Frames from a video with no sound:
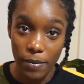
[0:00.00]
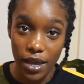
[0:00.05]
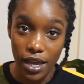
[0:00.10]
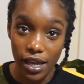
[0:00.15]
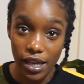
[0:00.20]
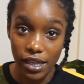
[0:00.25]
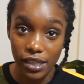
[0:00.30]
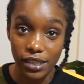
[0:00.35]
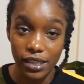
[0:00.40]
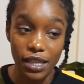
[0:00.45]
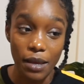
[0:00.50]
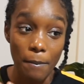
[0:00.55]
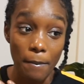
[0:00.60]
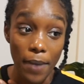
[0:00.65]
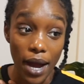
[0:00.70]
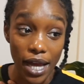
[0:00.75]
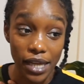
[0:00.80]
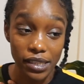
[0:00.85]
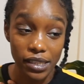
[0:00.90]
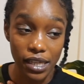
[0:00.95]
Because
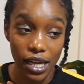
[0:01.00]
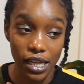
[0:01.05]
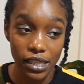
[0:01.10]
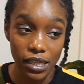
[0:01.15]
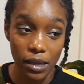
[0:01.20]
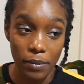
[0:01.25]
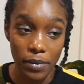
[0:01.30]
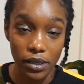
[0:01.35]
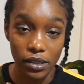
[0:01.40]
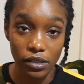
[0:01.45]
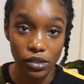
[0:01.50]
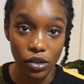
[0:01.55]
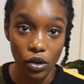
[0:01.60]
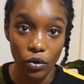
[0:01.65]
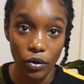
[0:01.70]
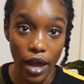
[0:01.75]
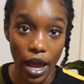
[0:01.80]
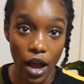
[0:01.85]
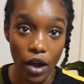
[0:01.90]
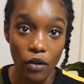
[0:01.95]
my size have been
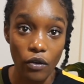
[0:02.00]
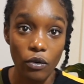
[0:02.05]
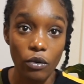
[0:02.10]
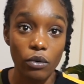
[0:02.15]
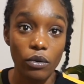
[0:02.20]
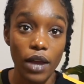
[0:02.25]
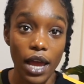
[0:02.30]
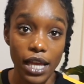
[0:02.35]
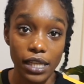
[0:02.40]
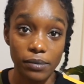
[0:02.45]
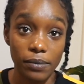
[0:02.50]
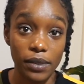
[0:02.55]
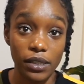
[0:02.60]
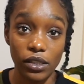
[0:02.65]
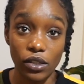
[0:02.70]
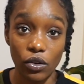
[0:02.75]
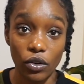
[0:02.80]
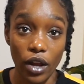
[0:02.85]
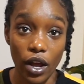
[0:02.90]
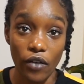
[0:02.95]
sold out, has been
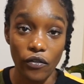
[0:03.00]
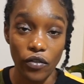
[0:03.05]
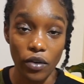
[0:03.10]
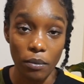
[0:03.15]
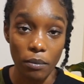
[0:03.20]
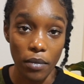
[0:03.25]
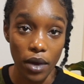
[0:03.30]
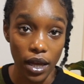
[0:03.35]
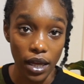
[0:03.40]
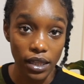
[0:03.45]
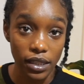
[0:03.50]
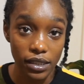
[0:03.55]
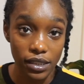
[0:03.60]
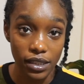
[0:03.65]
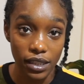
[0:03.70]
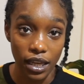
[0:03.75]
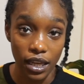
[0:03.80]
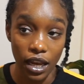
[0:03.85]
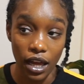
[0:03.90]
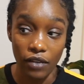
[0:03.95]
sold out for
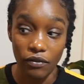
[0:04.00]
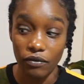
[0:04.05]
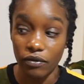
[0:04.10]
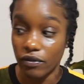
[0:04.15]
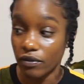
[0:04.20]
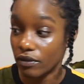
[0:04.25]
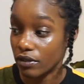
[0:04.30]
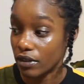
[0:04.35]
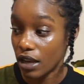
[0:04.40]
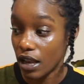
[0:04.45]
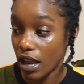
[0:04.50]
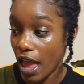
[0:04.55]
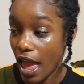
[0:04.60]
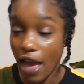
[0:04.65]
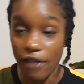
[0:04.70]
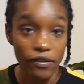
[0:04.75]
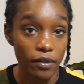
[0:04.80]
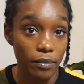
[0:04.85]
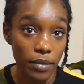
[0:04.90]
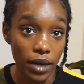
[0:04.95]
months, and I've
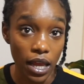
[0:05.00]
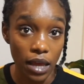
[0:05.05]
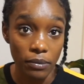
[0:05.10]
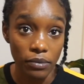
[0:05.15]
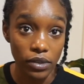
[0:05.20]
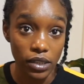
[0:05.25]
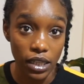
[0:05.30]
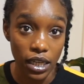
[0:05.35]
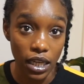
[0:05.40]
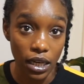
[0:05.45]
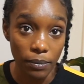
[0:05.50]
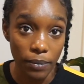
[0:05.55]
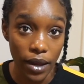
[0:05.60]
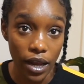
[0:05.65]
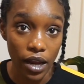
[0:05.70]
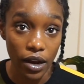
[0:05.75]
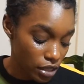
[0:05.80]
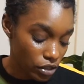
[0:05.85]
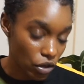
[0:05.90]
haven't been able to get a pair.